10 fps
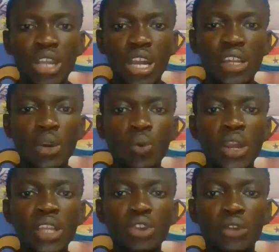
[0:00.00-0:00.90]
and the
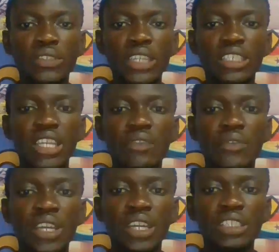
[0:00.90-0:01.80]
weight of such
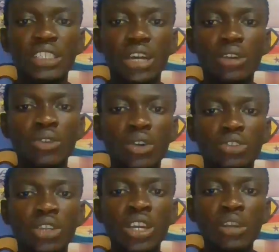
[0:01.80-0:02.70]
evidence cannot